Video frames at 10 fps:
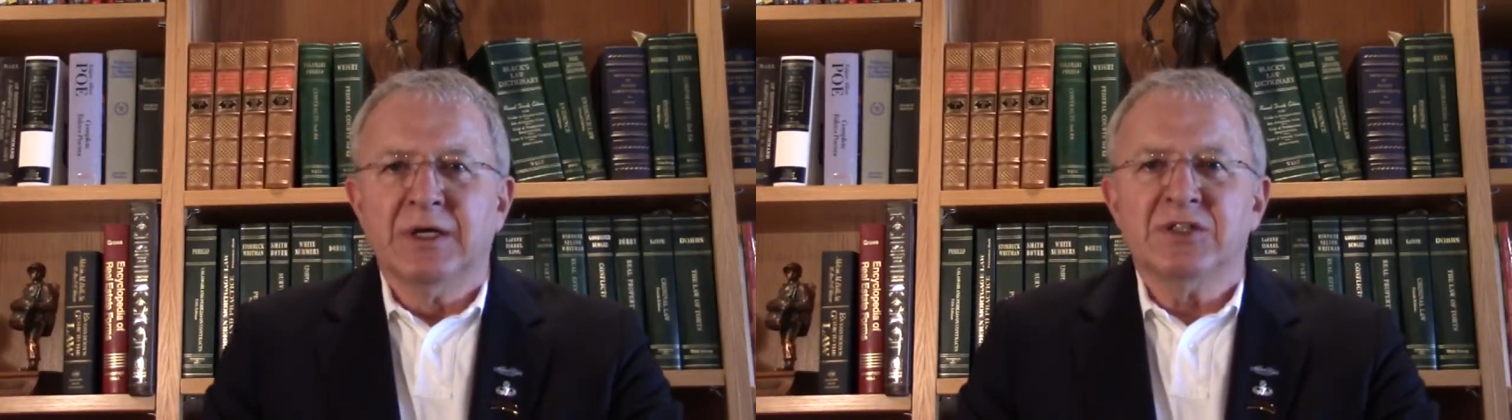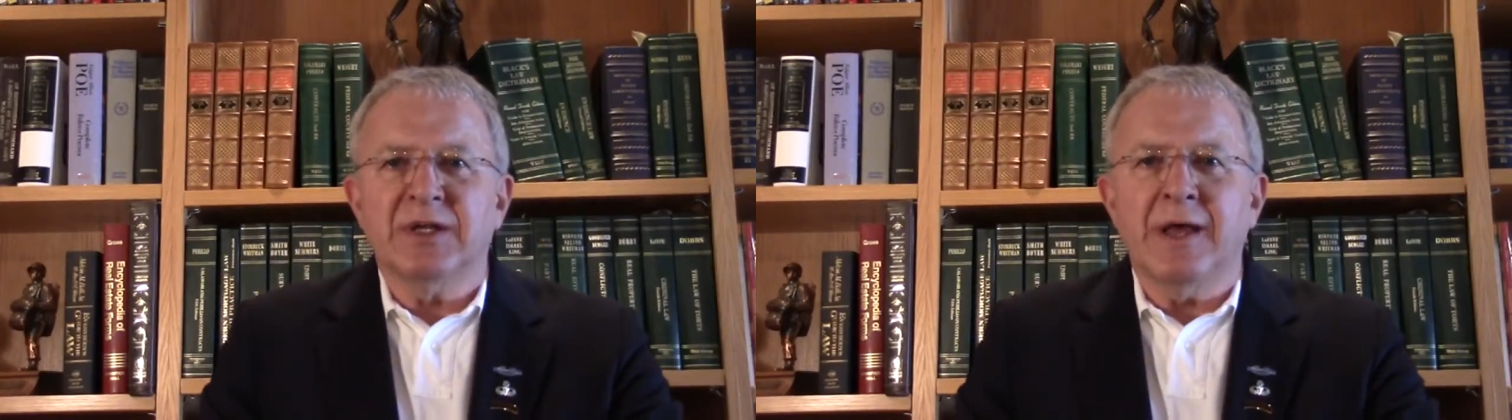
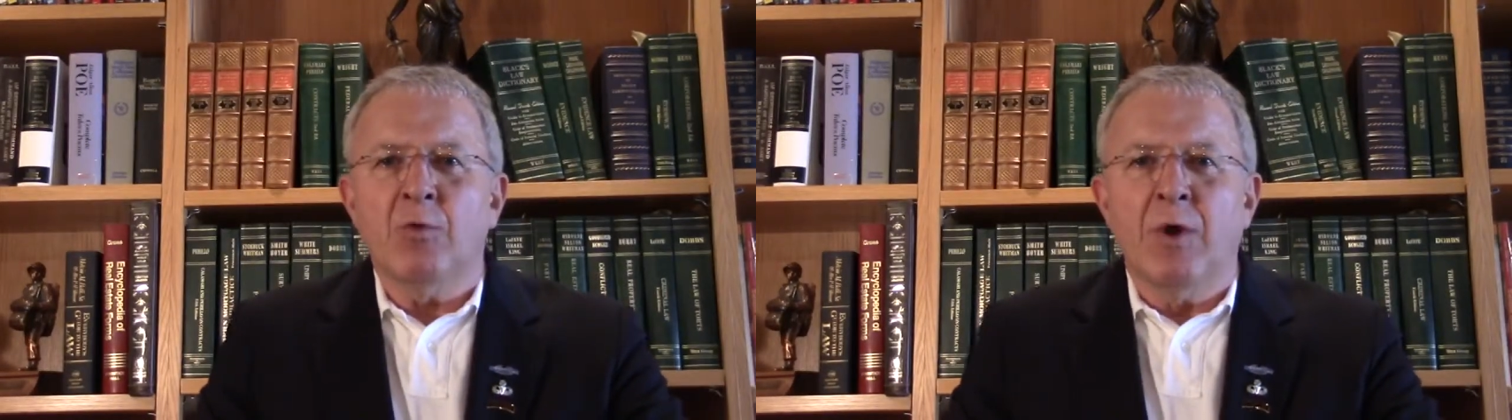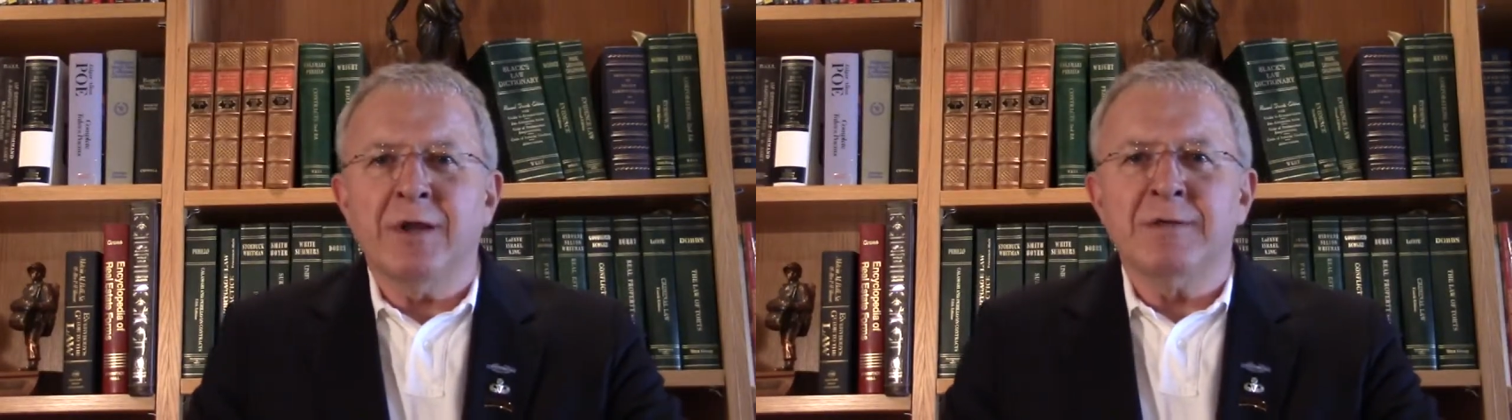said
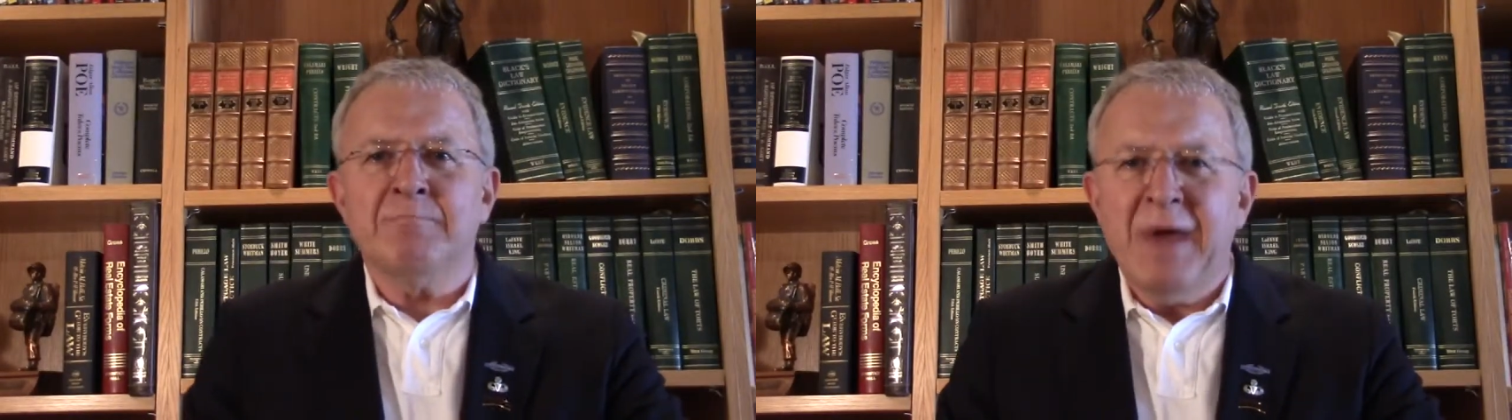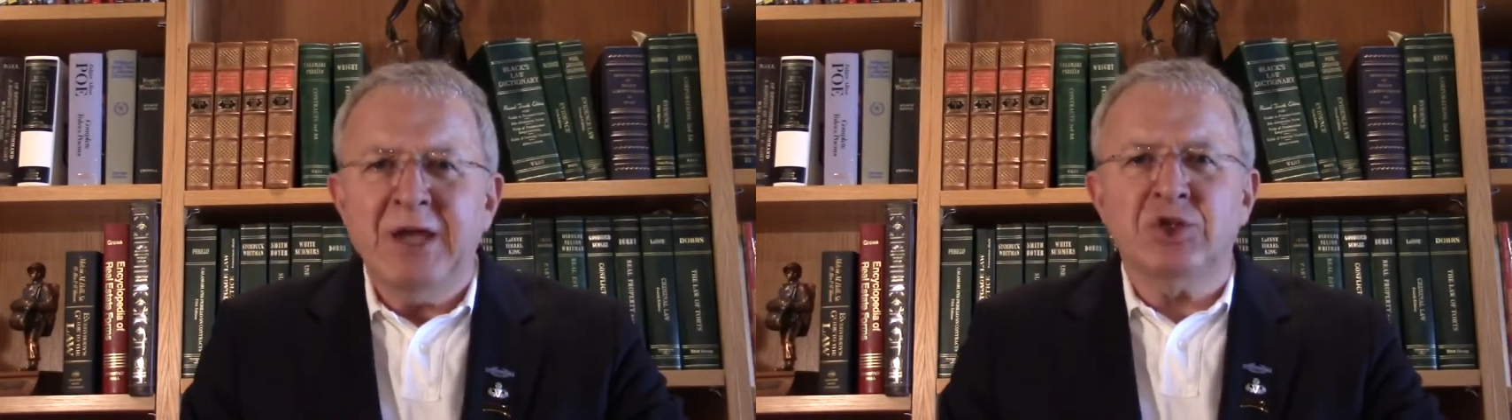that one of the
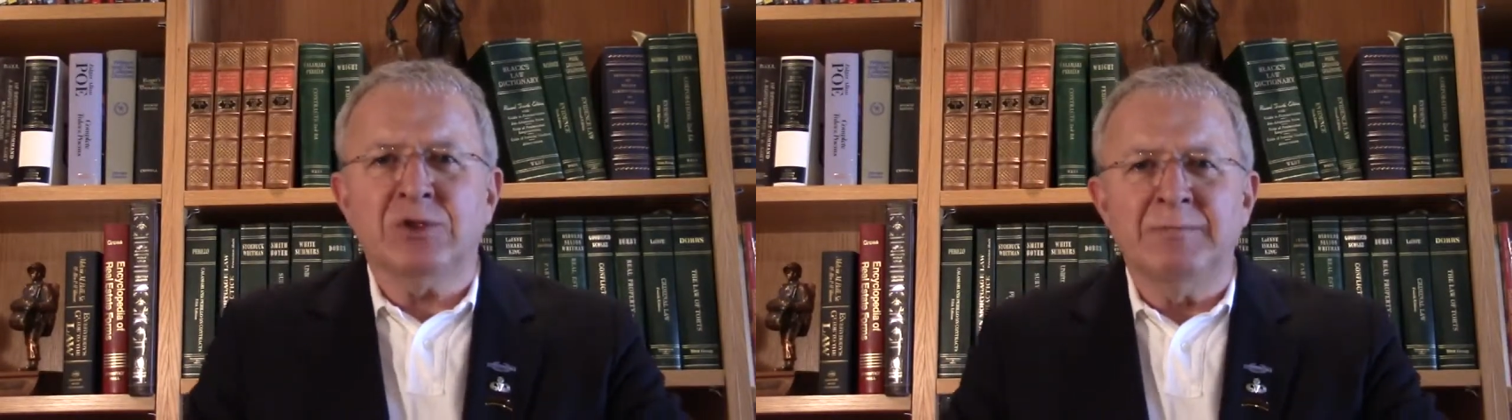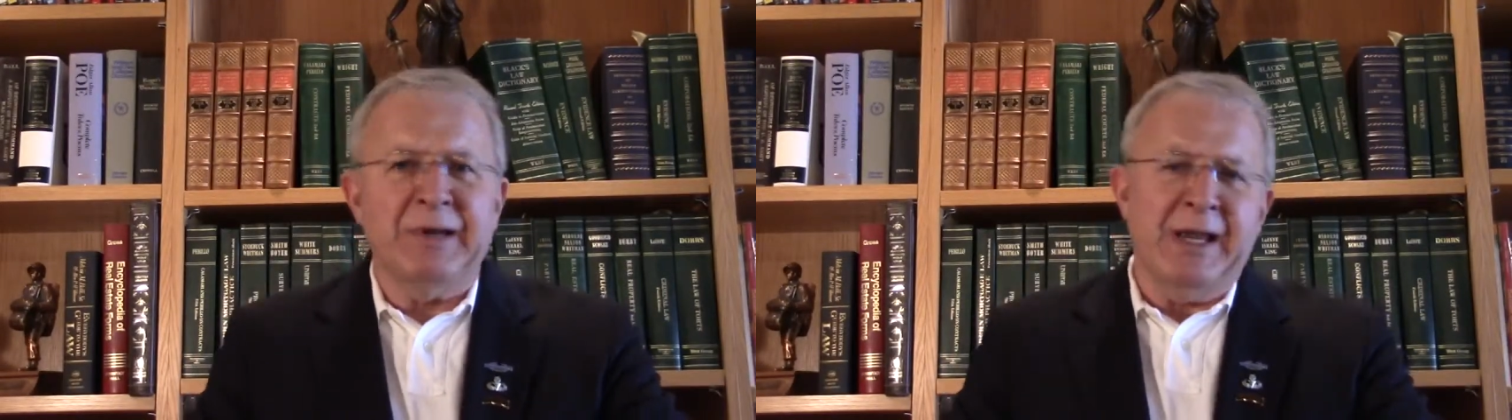major
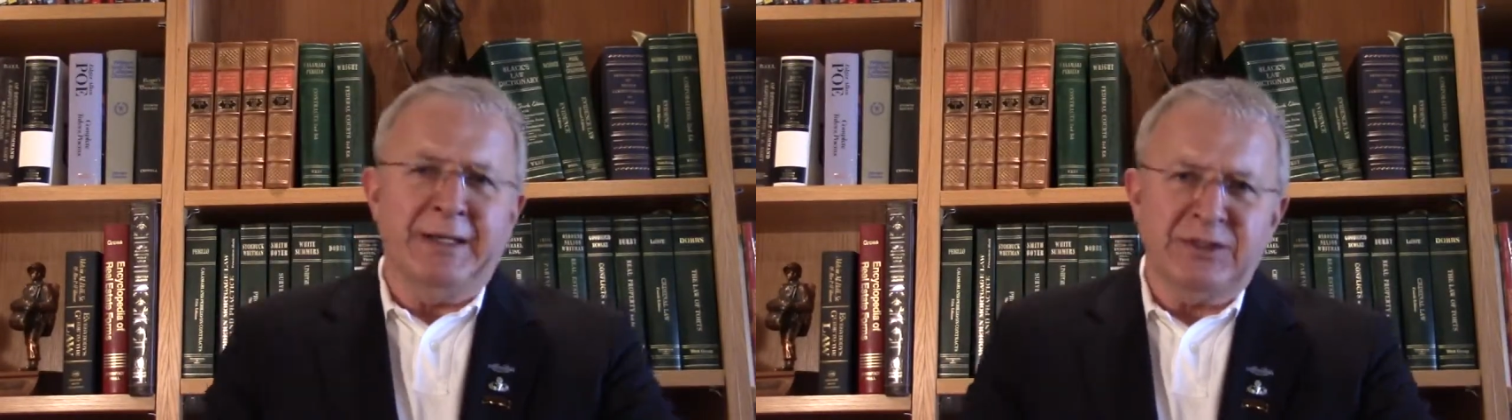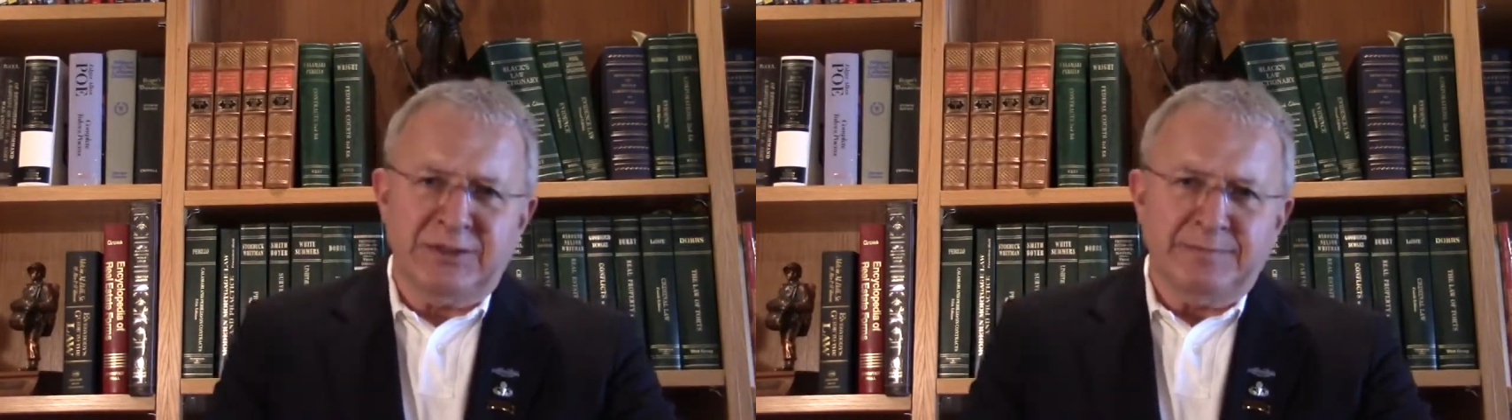
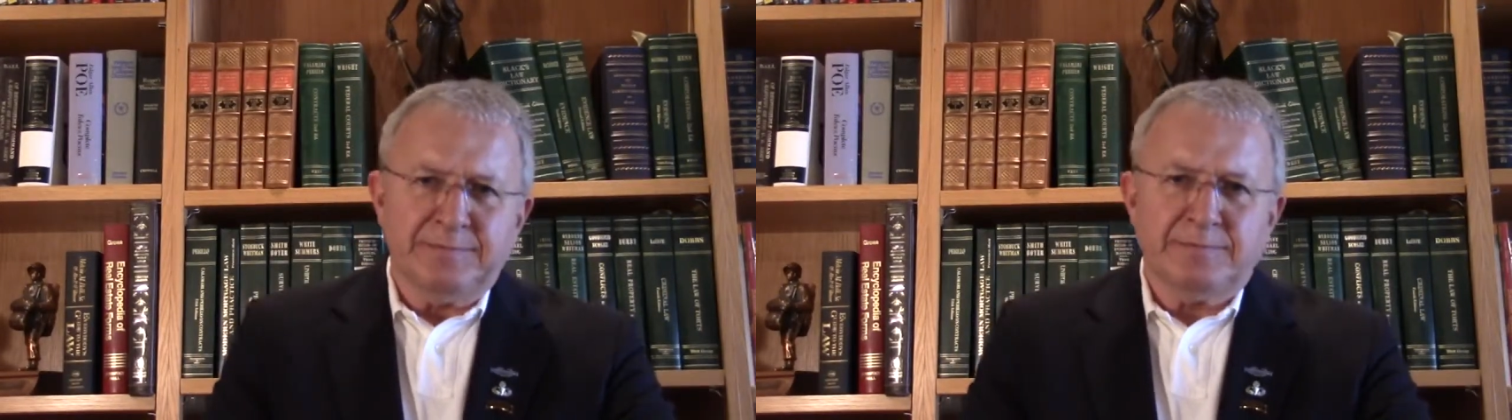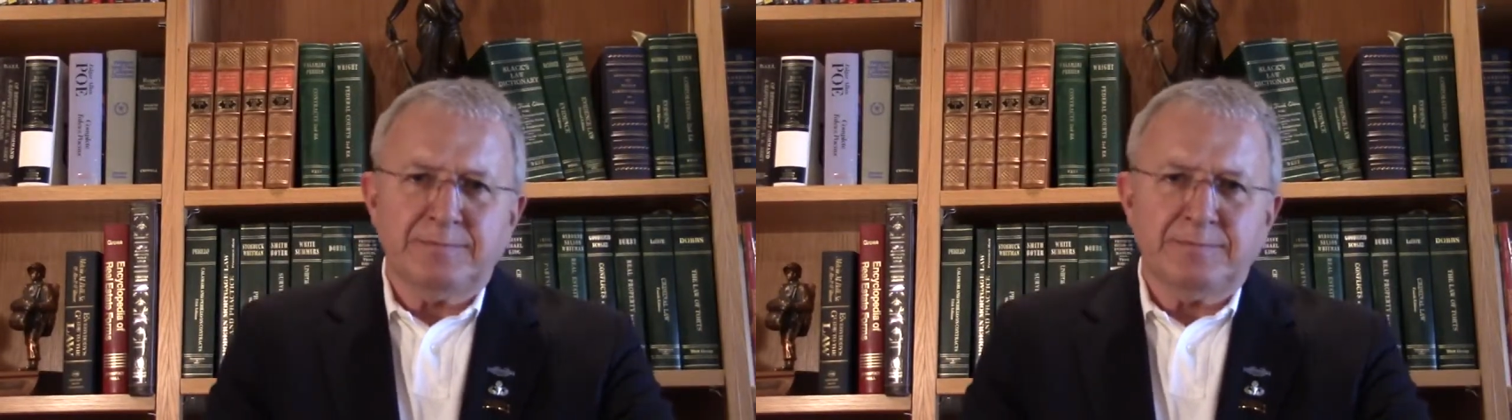complaints